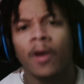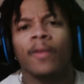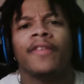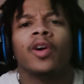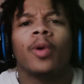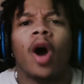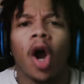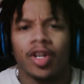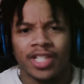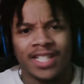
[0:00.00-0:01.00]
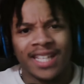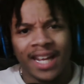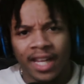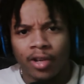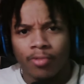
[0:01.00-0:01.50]
I'm gonna go
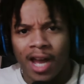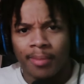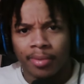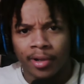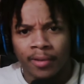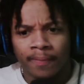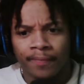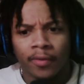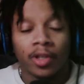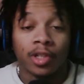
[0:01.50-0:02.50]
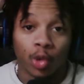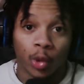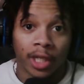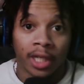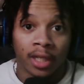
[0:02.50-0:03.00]
Argentinian rapper,
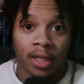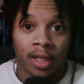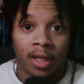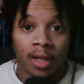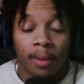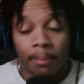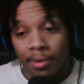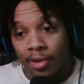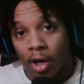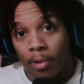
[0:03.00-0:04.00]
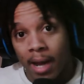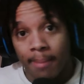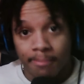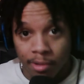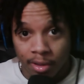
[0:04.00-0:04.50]
Duki. Bizarre Rap
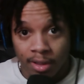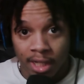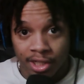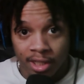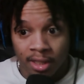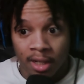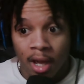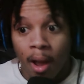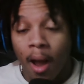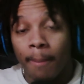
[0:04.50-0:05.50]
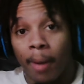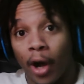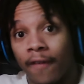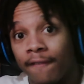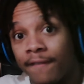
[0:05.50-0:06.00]
Music Session,
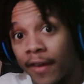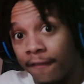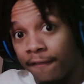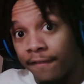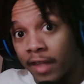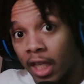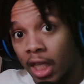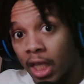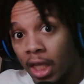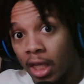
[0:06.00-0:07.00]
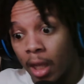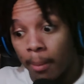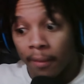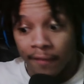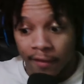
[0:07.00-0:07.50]
part 50.
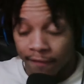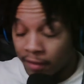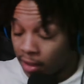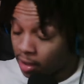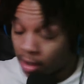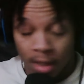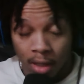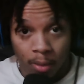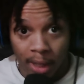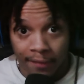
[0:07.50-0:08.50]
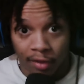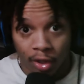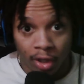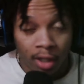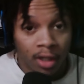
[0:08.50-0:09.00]
Number 50. Whatever.
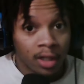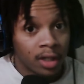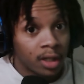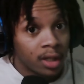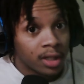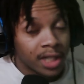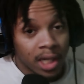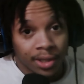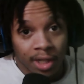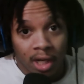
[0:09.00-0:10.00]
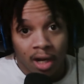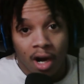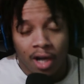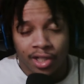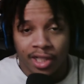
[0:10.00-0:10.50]
Shout out to y'all,
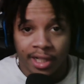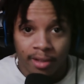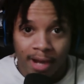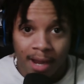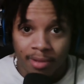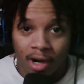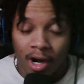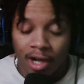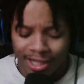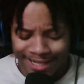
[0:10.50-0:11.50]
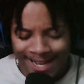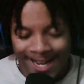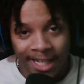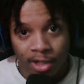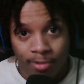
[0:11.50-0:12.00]
Argentinian
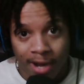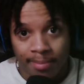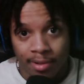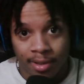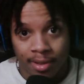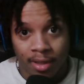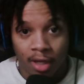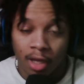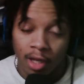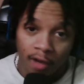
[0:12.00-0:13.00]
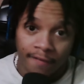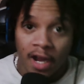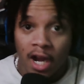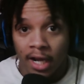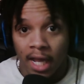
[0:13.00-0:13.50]
rappers. Y'all
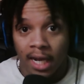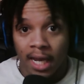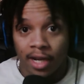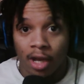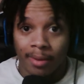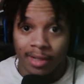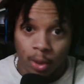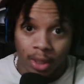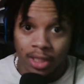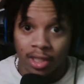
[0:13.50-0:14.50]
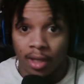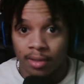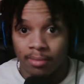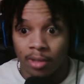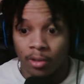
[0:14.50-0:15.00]
fire, I can't lie to you. I'm gonna tune into y'all some
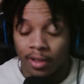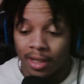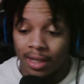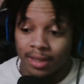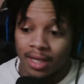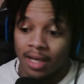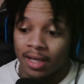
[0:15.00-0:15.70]
more, you know what I'm saying?